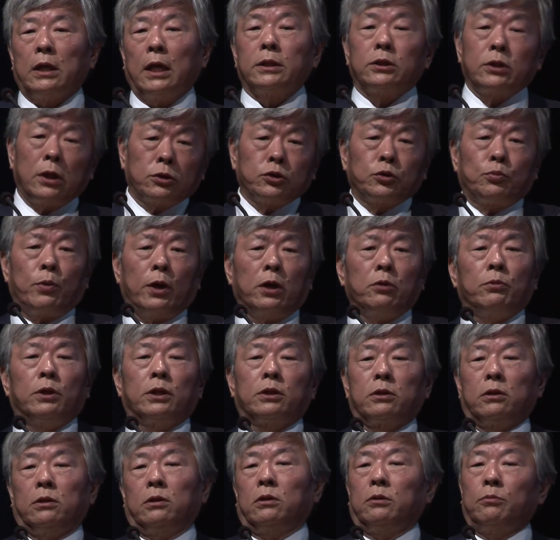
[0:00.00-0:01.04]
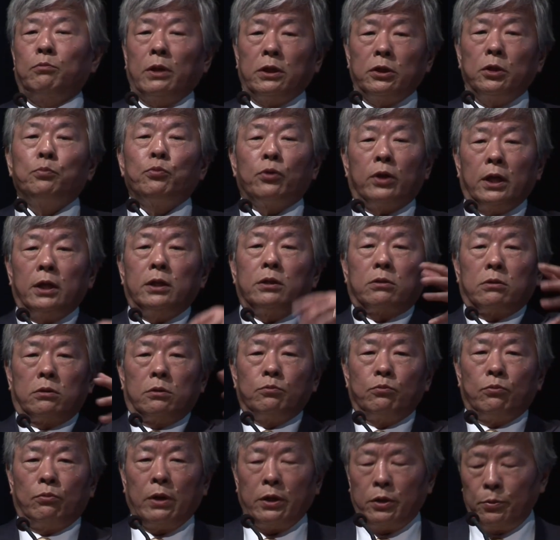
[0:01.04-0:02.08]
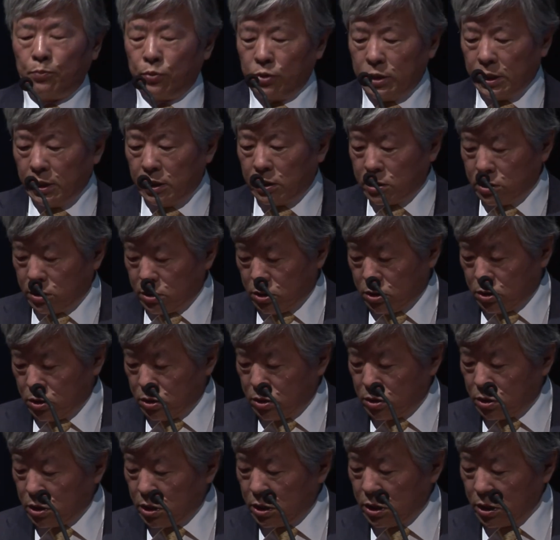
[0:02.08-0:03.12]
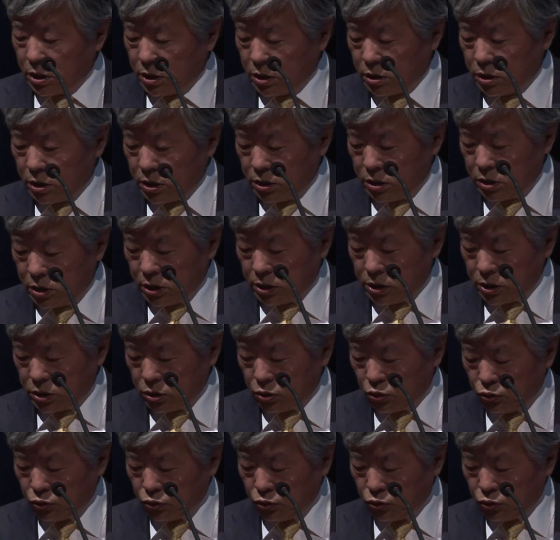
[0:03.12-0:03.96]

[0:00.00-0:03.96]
the experiment manipulate the